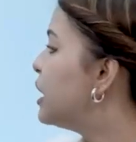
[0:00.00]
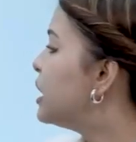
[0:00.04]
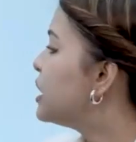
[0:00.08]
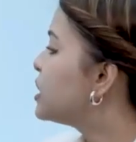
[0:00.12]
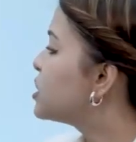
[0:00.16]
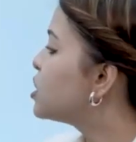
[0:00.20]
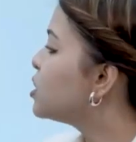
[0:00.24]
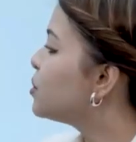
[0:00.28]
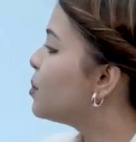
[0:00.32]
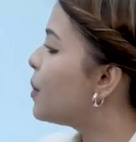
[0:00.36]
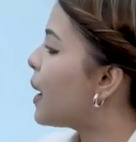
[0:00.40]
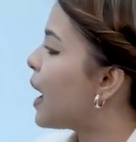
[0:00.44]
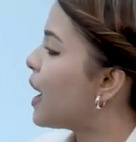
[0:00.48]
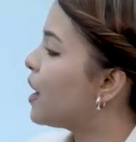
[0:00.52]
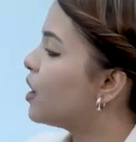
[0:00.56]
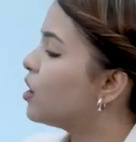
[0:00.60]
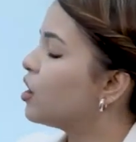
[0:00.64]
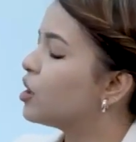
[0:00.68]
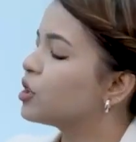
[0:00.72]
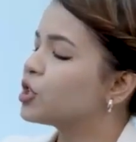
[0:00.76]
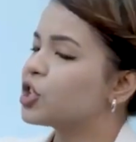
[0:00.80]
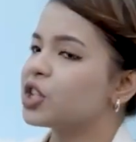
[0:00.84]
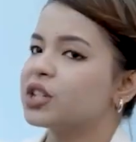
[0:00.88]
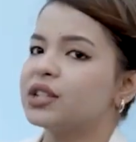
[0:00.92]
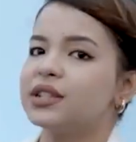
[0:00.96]
So,
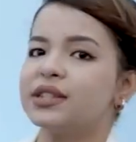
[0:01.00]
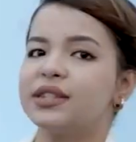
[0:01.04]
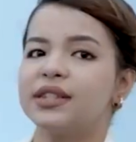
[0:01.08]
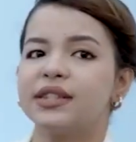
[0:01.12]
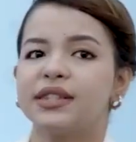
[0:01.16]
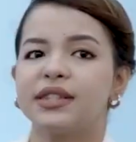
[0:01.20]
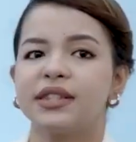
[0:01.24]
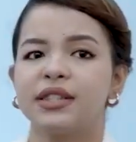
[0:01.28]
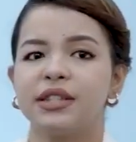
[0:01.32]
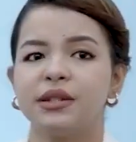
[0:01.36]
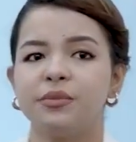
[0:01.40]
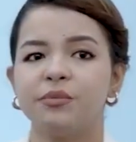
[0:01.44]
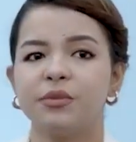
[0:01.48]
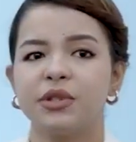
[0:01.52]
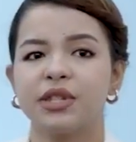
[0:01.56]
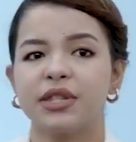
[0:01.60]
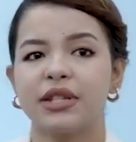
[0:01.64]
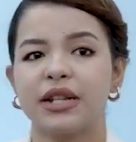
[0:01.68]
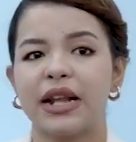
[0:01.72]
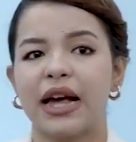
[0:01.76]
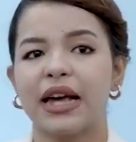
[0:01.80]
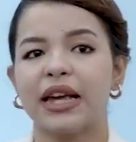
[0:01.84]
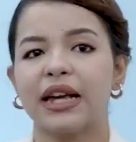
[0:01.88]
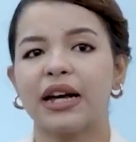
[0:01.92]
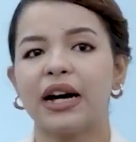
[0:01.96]
biological systems
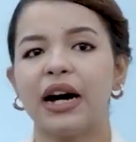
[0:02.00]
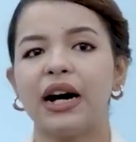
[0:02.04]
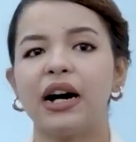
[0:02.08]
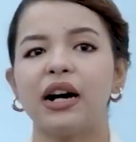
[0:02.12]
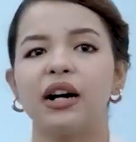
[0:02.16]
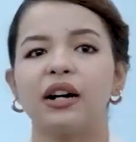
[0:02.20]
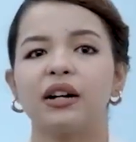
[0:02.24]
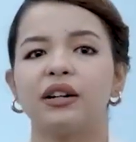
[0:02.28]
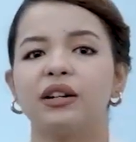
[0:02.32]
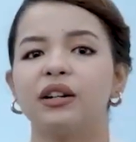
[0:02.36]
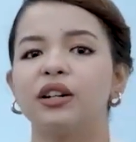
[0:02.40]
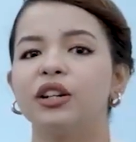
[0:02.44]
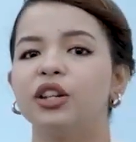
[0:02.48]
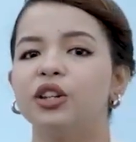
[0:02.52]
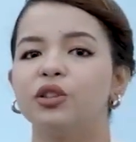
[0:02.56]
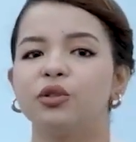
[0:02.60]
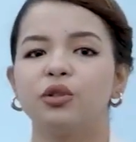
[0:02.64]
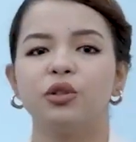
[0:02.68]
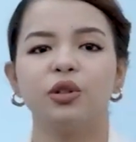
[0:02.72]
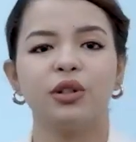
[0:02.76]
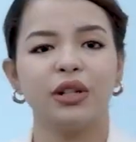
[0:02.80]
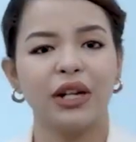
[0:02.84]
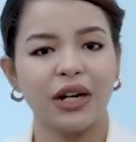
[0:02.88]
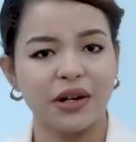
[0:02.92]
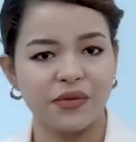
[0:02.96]
like our,
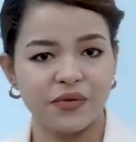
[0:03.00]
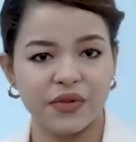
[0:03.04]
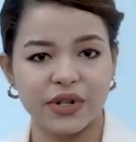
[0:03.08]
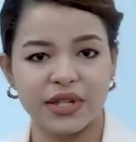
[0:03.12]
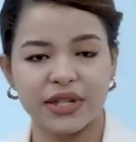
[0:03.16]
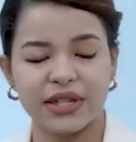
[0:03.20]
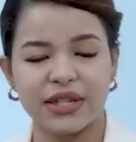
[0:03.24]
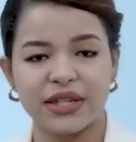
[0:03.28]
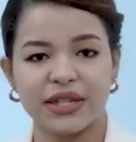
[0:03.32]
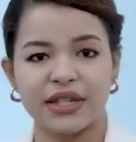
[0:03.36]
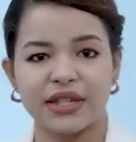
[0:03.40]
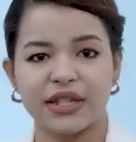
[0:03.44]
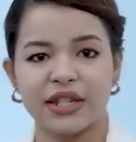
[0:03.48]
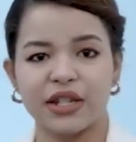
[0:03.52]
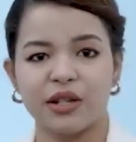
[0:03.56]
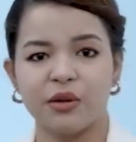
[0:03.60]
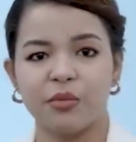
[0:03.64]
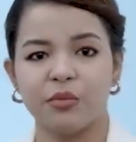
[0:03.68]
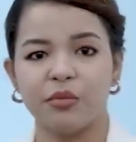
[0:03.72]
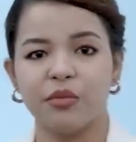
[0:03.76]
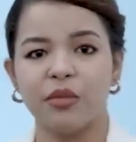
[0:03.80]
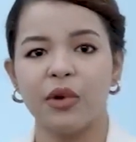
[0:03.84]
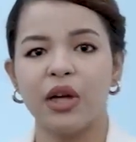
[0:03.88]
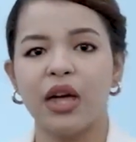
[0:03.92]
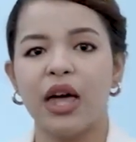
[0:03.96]
nervous
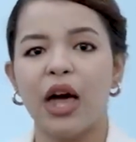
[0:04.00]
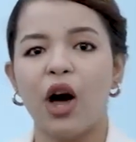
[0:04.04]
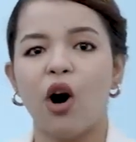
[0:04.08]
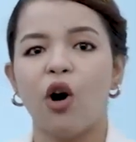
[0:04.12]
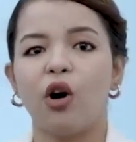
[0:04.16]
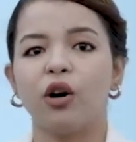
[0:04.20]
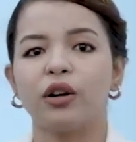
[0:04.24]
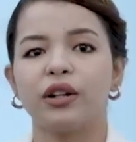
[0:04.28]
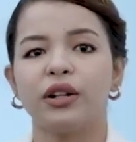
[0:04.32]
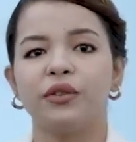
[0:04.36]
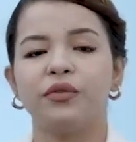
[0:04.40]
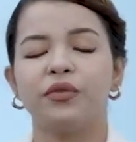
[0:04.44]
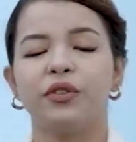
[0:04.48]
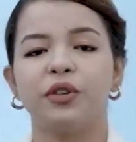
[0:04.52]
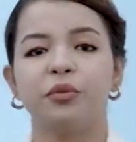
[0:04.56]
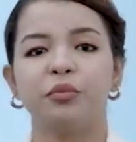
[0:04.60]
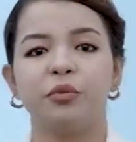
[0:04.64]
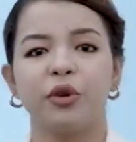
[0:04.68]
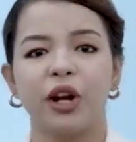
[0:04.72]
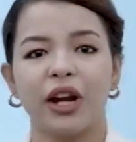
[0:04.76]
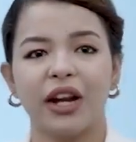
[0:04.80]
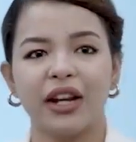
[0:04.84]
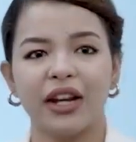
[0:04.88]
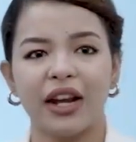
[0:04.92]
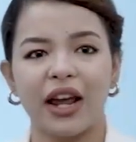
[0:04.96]
system or different
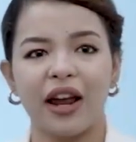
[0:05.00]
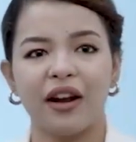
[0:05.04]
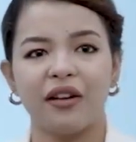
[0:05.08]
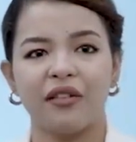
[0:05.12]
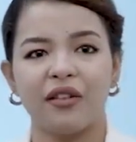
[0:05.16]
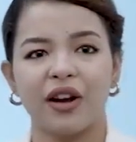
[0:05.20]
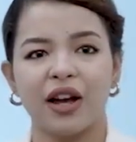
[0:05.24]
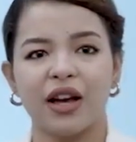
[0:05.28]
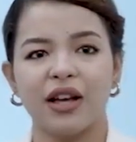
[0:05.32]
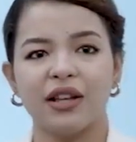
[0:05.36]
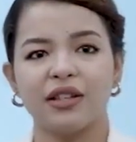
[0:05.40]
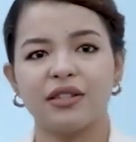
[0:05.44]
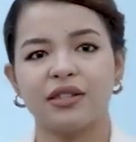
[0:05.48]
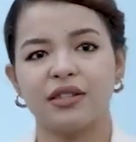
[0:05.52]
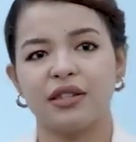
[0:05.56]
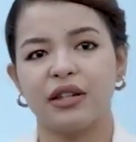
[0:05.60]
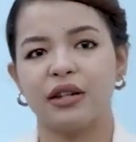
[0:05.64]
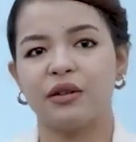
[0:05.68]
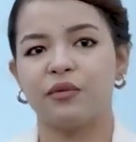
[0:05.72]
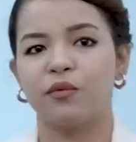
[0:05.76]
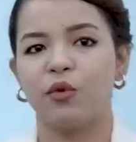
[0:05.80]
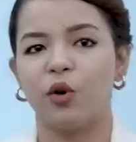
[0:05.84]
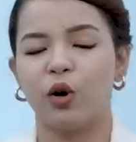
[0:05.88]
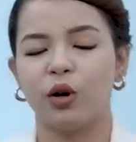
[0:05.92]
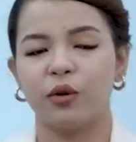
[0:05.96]
brain areas
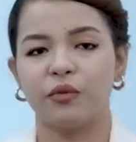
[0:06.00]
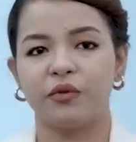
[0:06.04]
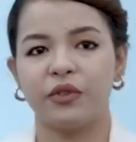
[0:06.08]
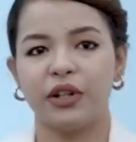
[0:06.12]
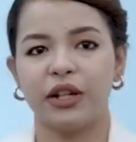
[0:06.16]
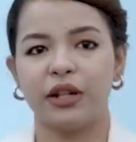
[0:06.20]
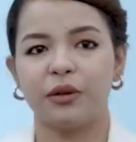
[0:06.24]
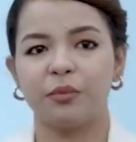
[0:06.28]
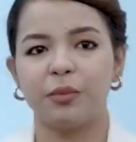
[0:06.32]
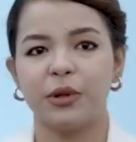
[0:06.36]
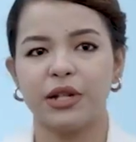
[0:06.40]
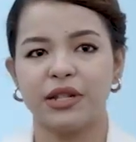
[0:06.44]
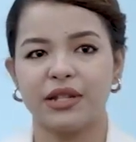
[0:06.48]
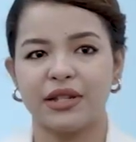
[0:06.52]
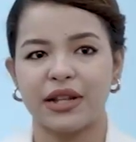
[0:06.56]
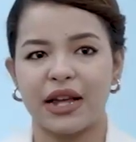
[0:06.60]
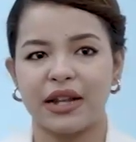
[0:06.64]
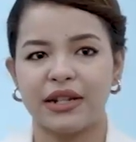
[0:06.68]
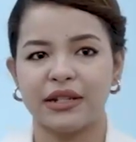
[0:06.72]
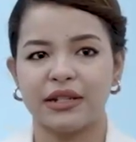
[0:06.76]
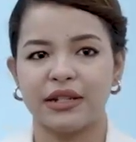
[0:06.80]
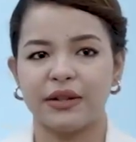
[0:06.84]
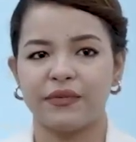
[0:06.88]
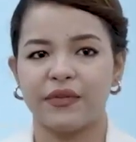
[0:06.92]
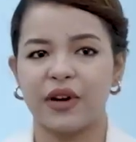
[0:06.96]
involved in
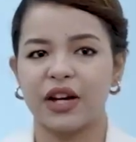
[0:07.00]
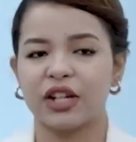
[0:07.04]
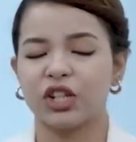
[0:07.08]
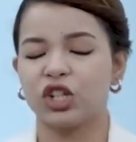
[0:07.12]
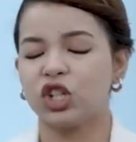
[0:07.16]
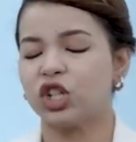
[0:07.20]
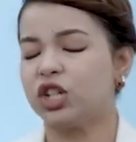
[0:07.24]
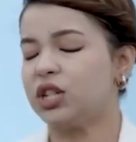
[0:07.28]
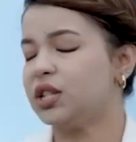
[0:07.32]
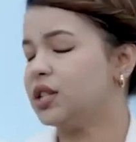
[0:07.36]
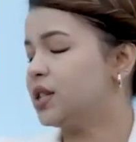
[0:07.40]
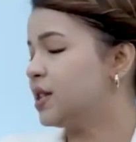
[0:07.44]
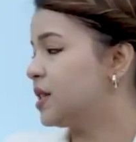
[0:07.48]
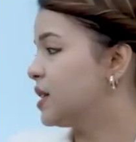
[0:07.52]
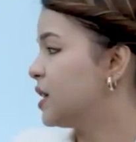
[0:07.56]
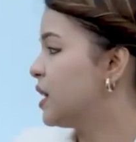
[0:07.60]
personality functions,